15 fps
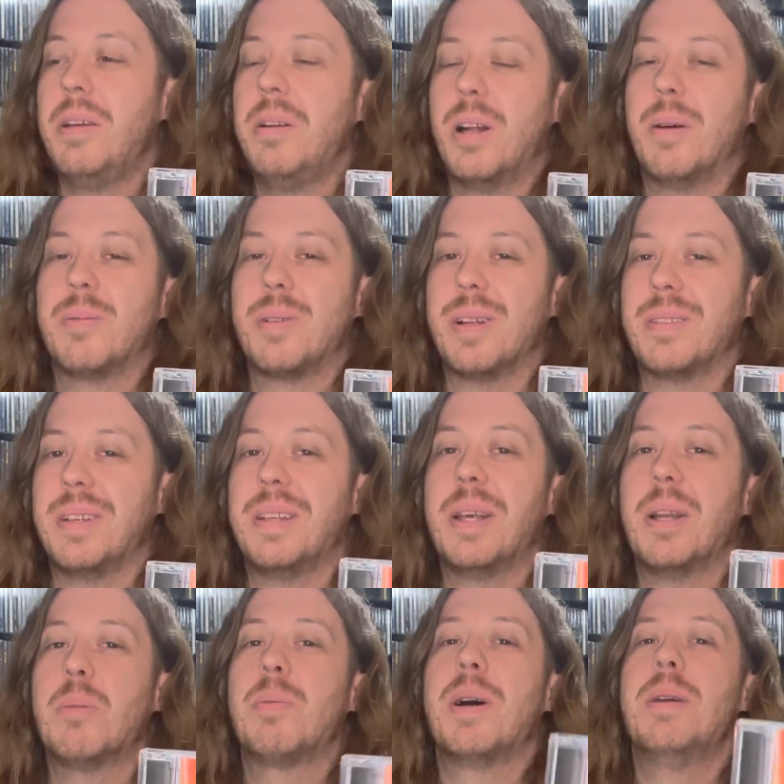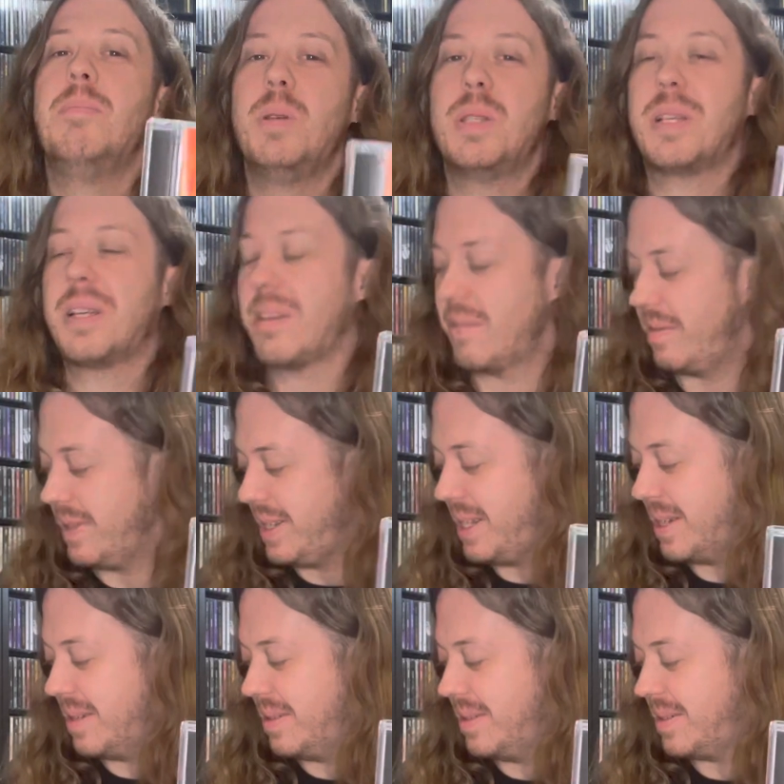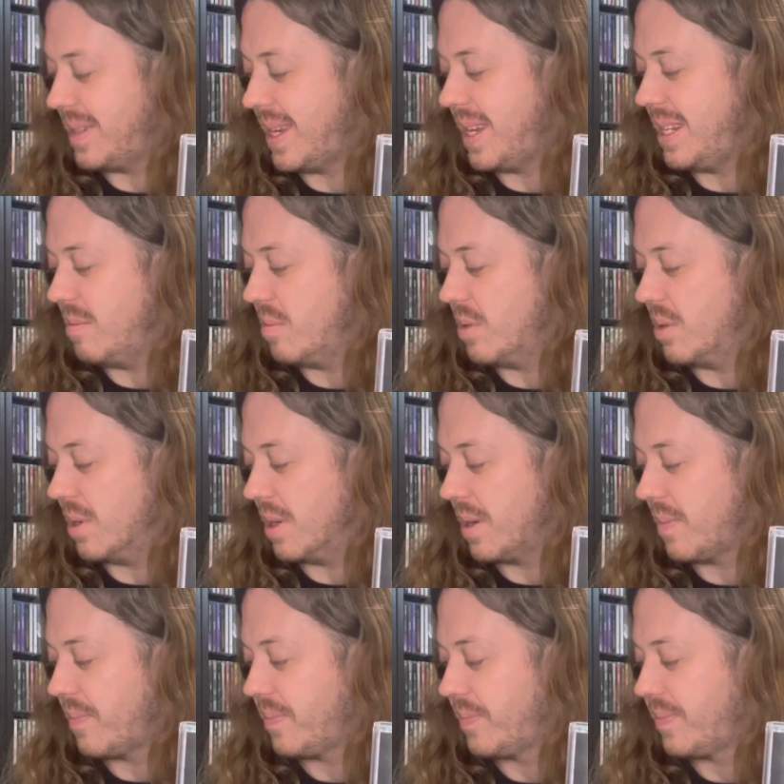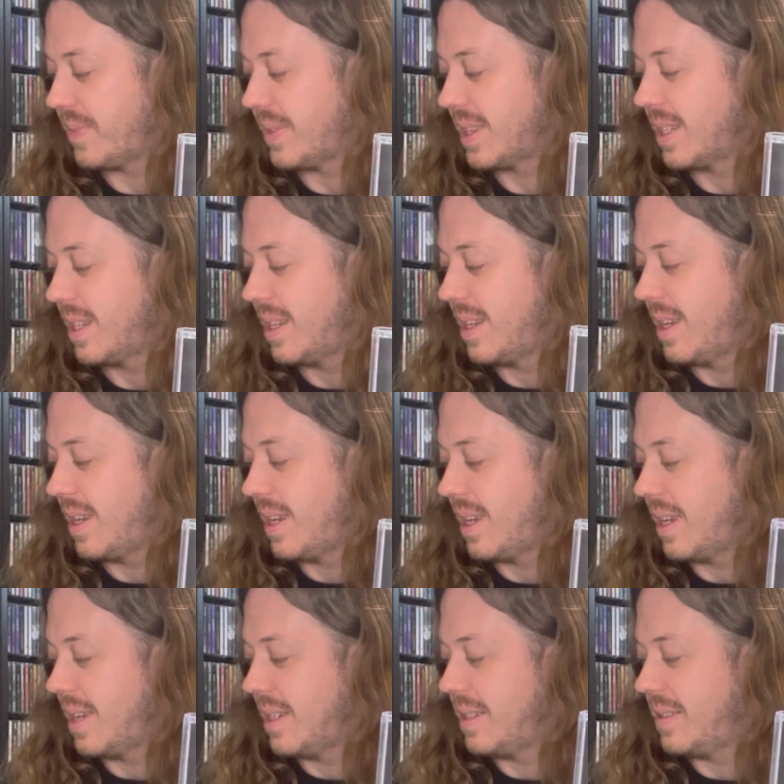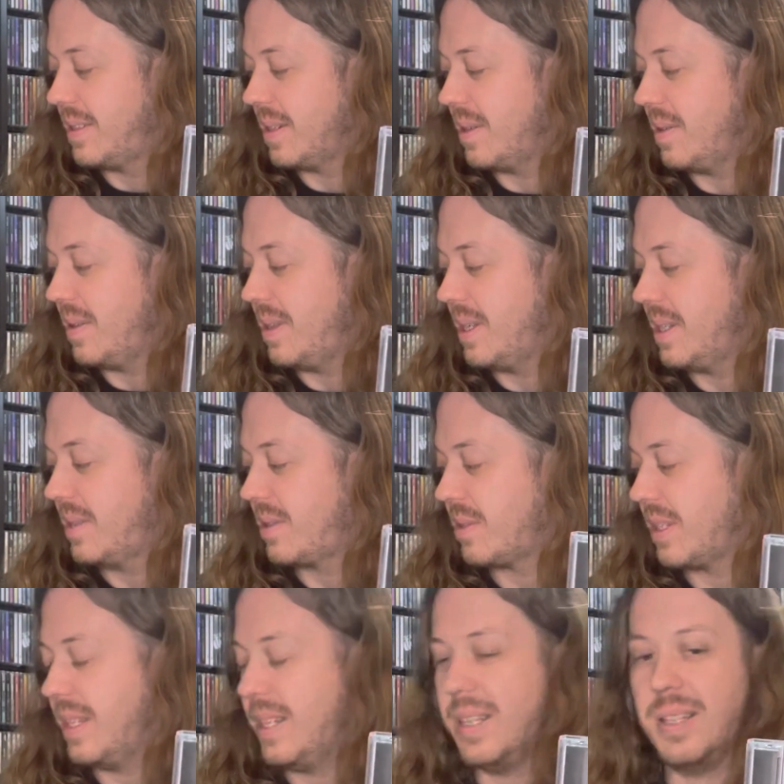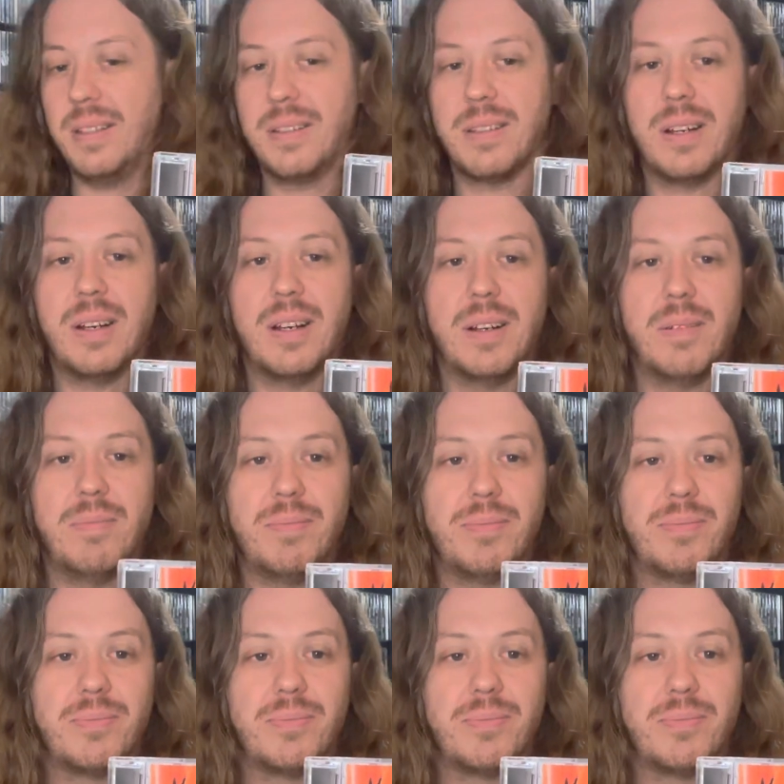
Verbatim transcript: you know what I'm trying to say. They don't play music videos anymore. So this is, um,